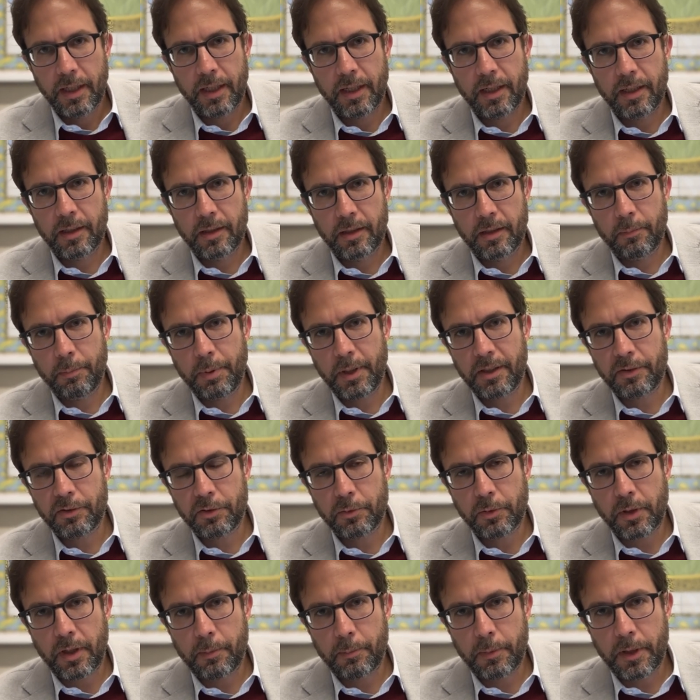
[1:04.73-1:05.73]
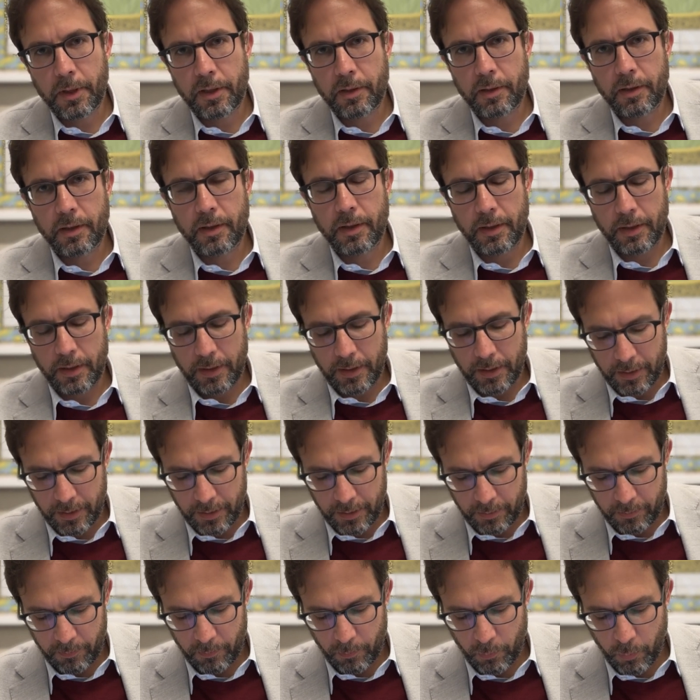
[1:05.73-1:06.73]
Uh, the biggest drama
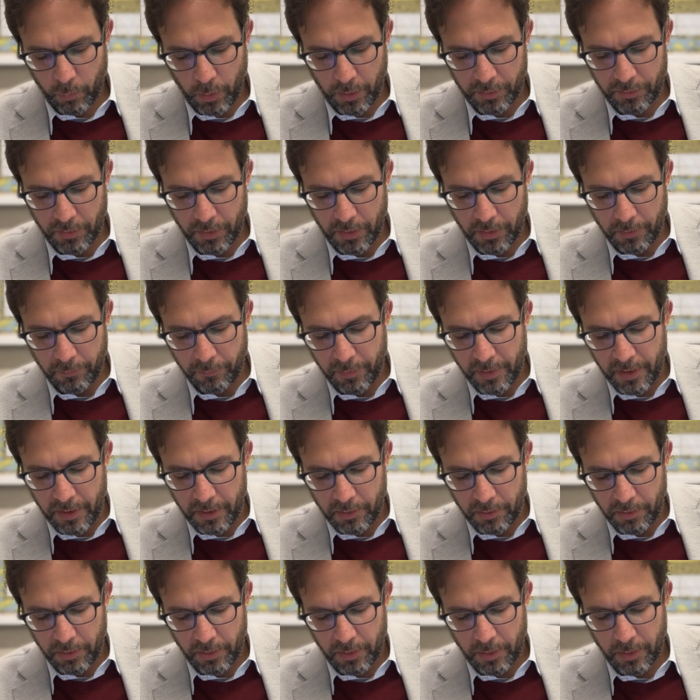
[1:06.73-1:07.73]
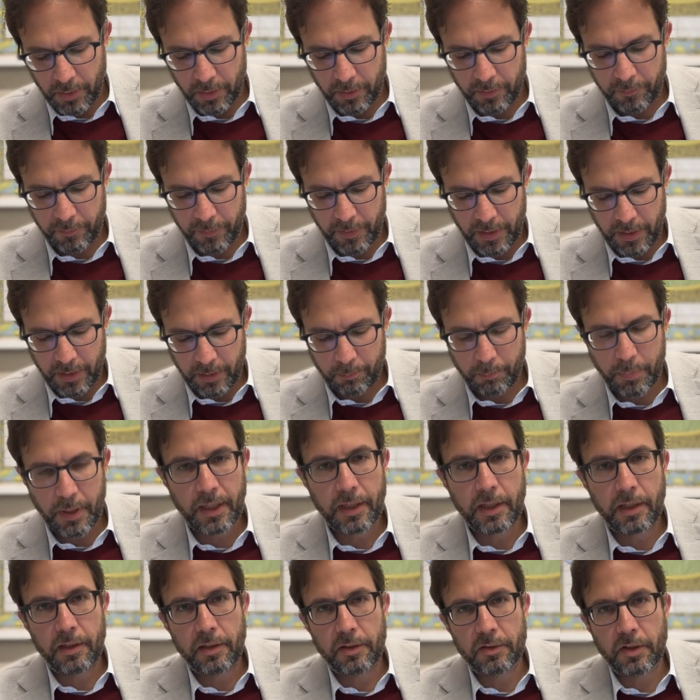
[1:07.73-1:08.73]
uh, was the defeat of uh,
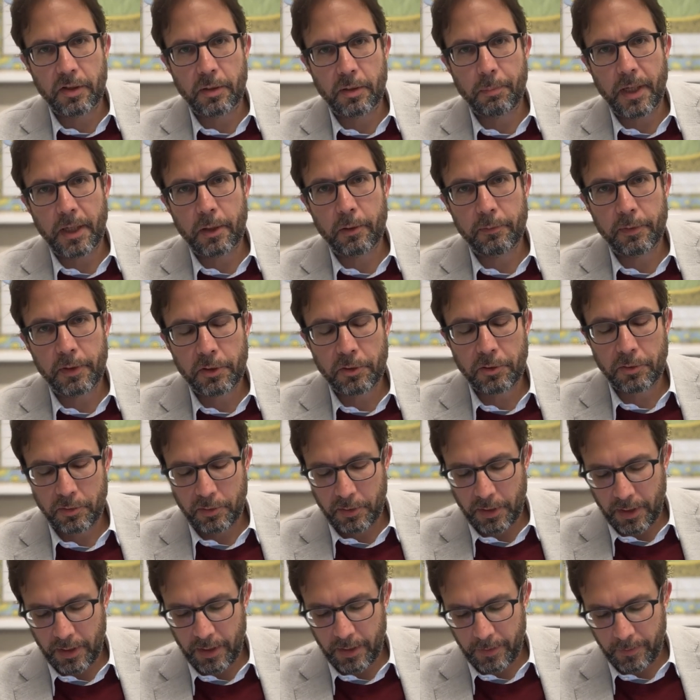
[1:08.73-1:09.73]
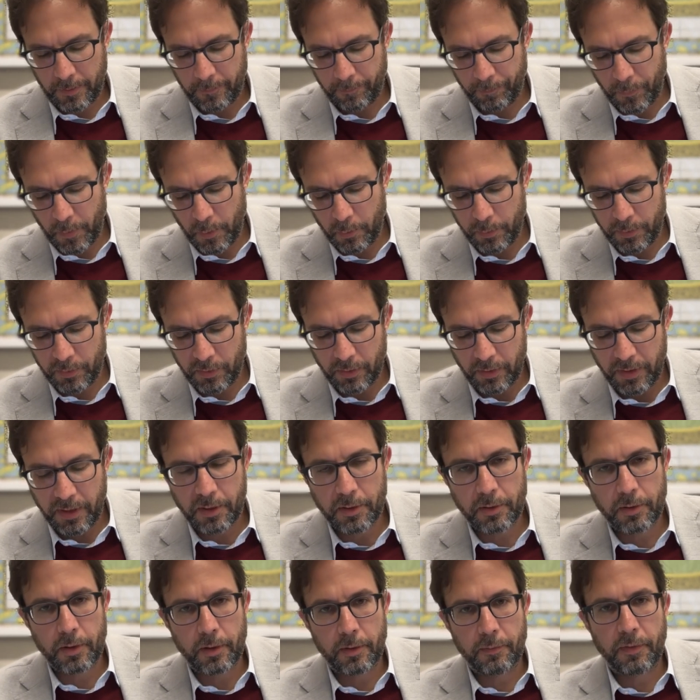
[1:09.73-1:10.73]
Bakir Izetbegovic, uh, who is the
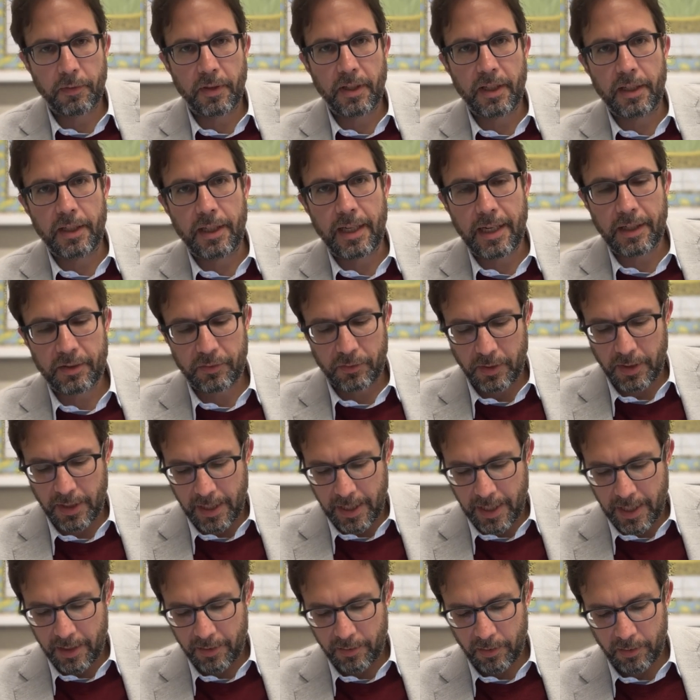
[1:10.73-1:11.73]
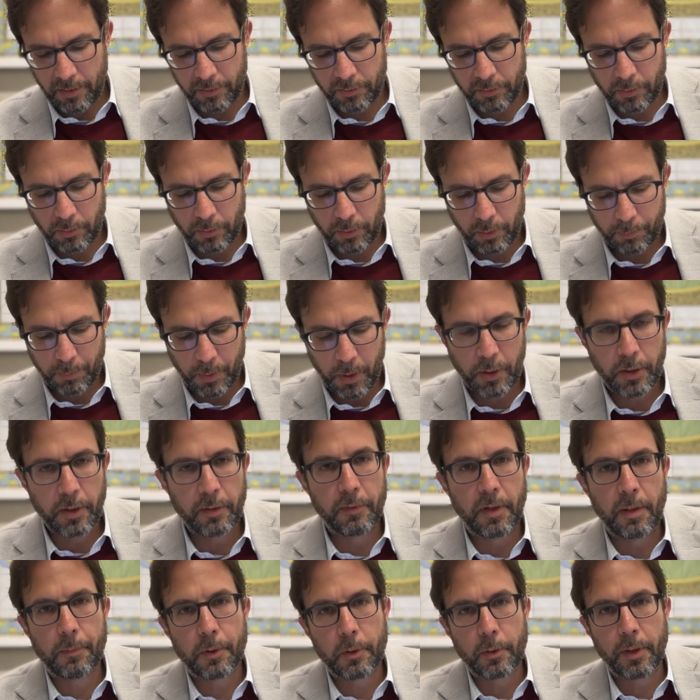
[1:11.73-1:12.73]
leader of the SDA, the so-called
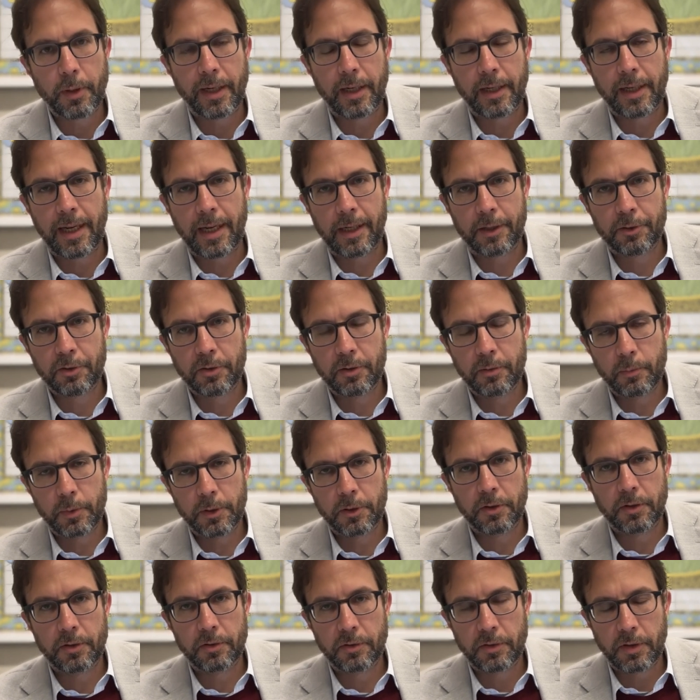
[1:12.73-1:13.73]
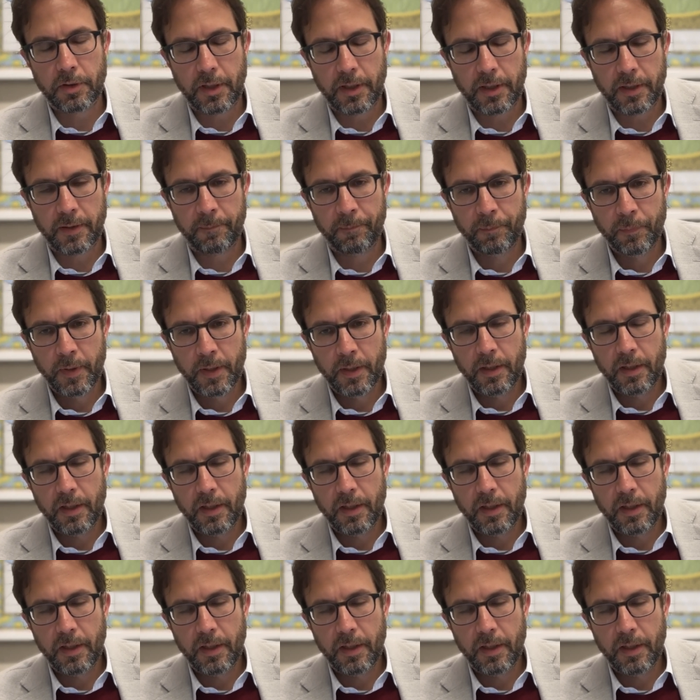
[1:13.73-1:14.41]
Party of Democratic Action, which has uh,